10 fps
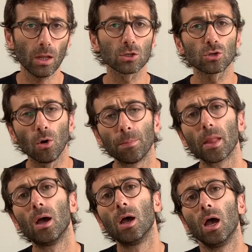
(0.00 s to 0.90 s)
So
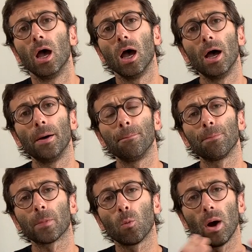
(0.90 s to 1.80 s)

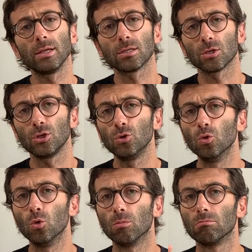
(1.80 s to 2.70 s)
um, once
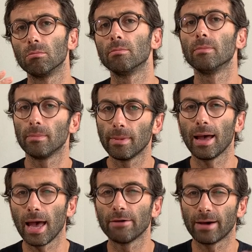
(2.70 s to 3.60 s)
you
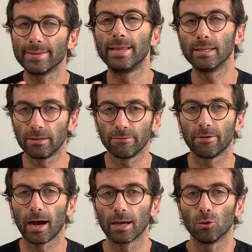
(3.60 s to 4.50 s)
have
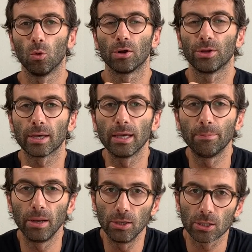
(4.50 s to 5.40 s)
identified who are the key
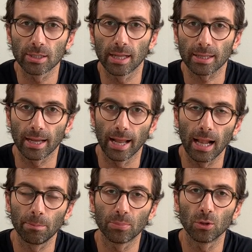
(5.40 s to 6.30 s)
players that can
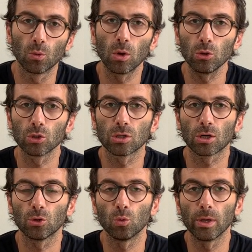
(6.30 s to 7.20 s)
help you, want to
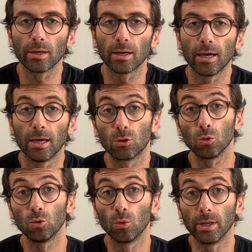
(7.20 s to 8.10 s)
start doing a
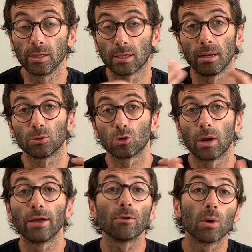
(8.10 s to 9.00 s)
to-do list. And I'm sure
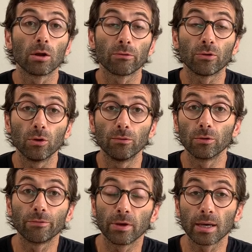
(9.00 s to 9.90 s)
every one of you
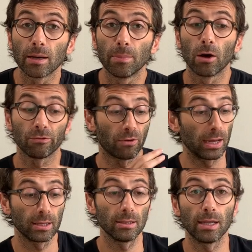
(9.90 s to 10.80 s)
would think about
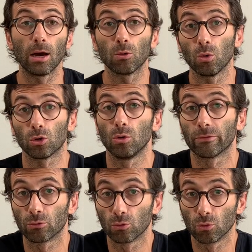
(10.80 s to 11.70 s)
writing down what you
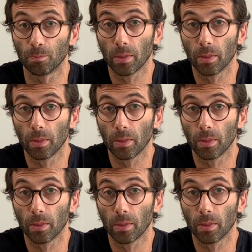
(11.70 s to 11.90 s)
have to do.